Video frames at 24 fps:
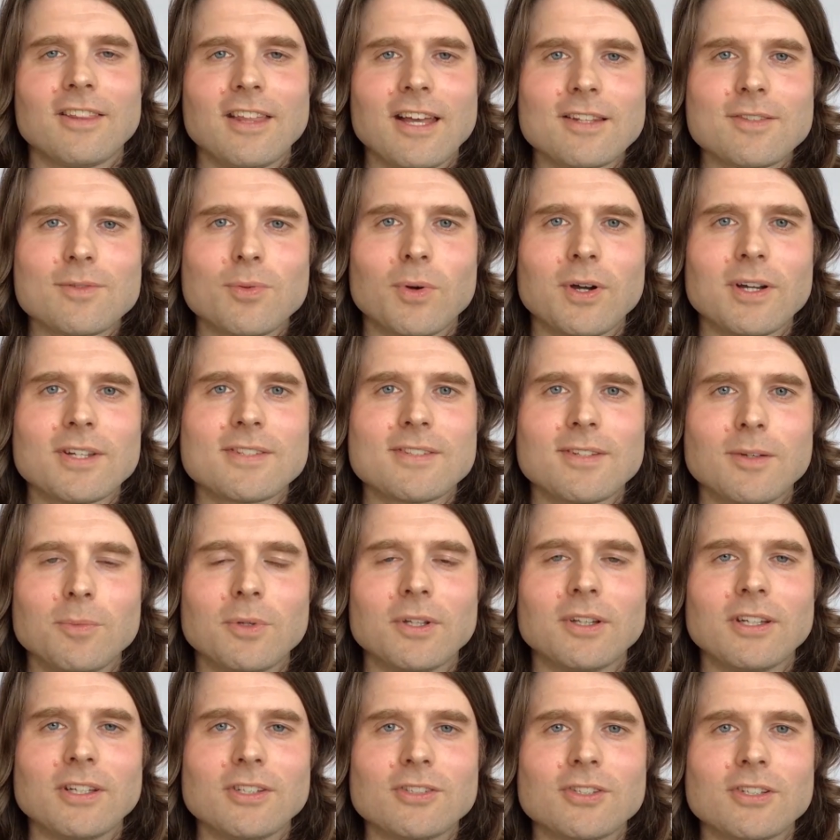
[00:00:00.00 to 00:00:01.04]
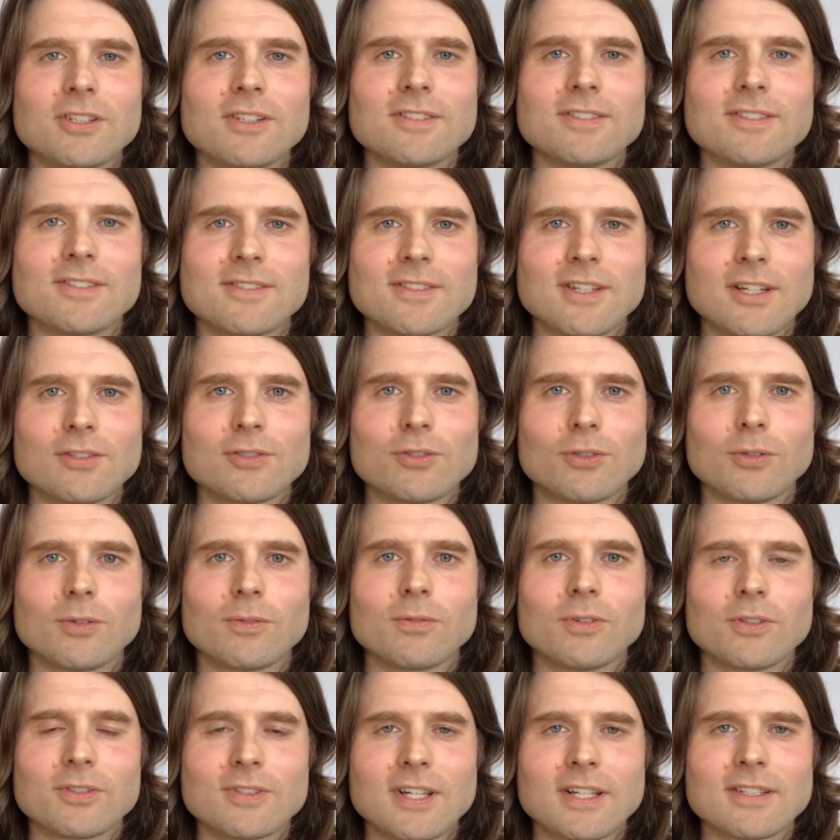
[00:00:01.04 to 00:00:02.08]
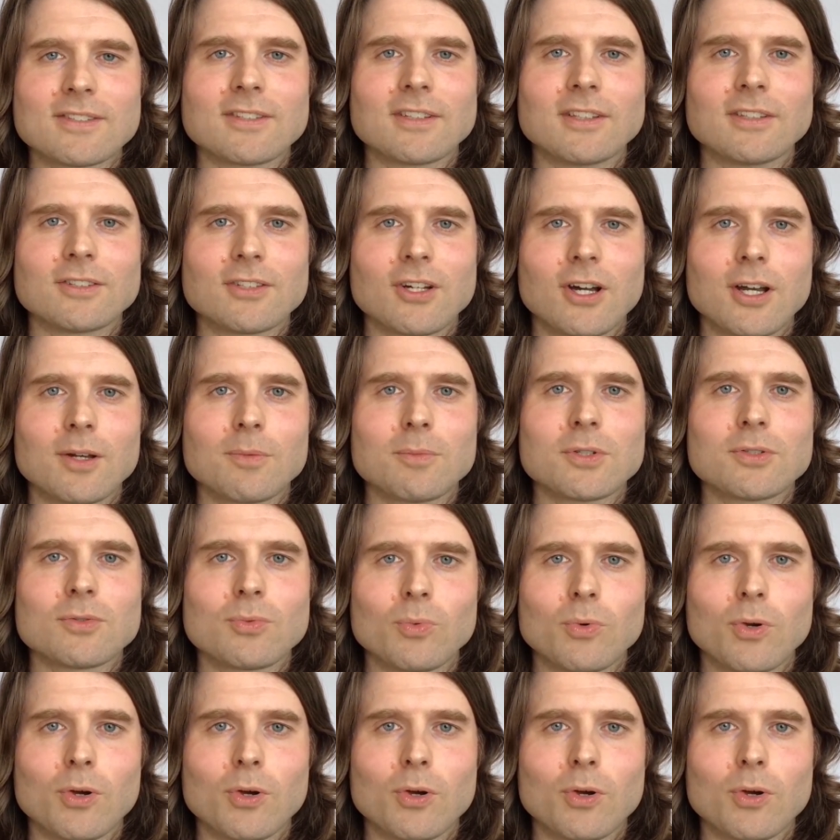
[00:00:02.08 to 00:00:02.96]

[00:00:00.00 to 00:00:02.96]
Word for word: That's why simulation is essential for testing autonomous